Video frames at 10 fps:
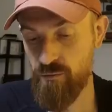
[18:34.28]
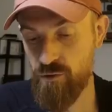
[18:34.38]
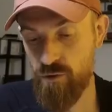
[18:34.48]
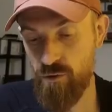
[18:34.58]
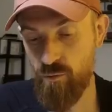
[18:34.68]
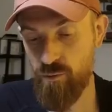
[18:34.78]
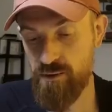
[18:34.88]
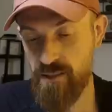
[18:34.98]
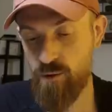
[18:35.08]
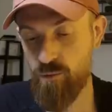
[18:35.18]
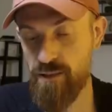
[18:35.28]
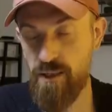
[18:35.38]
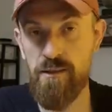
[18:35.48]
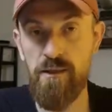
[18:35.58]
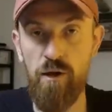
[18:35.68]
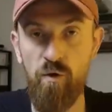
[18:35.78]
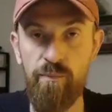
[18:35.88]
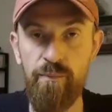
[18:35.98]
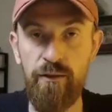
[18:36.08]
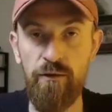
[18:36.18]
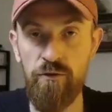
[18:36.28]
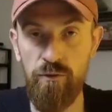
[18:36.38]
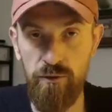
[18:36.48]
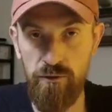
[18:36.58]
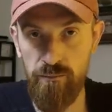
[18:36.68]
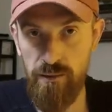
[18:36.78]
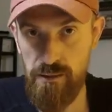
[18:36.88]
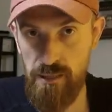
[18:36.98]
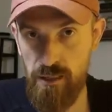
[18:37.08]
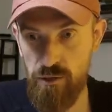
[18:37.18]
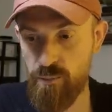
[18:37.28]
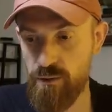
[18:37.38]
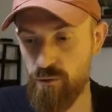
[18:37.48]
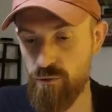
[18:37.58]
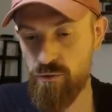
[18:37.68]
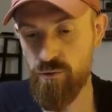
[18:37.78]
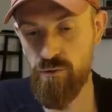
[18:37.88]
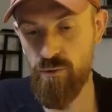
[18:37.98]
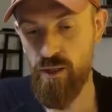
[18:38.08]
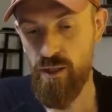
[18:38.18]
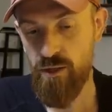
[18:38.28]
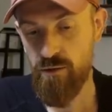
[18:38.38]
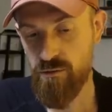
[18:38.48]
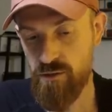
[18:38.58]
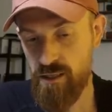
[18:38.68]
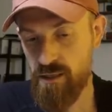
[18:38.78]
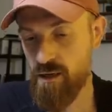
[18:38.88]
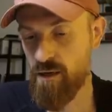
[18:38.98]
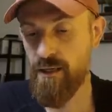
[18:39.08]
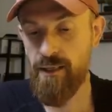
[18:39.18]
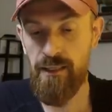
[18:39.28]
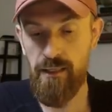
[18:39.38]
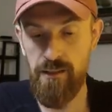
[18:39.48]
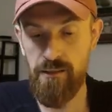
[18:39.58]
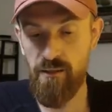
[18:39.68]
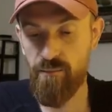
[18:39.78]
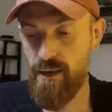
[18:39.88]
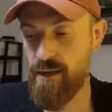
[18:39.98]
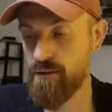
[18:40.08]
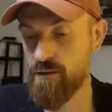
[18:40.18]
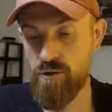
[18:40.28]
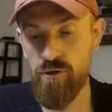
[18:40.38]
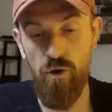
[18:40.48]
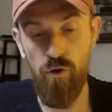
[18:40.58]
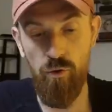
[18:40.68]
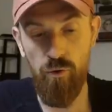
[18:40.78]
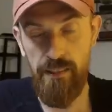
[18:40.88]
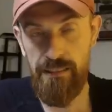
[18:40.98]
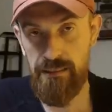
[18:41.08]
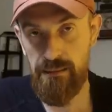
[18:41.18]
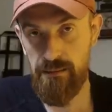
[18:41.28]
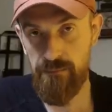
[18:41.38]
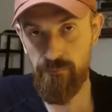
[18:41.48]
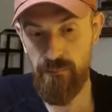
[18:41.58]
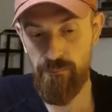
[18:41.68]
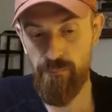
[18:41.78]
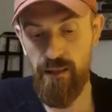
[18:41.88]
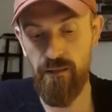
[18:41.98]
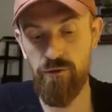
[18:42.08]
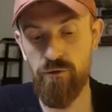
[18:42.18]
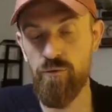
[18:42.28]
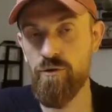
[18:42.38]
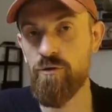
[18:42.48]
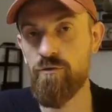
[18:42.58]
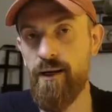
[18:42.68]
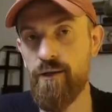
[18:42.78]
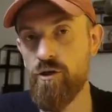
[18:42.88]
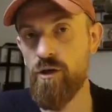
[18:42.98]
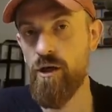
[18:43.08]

So we take with us the equipment, not only to massage, but also to take care, like elastic bands or a belt to stretch.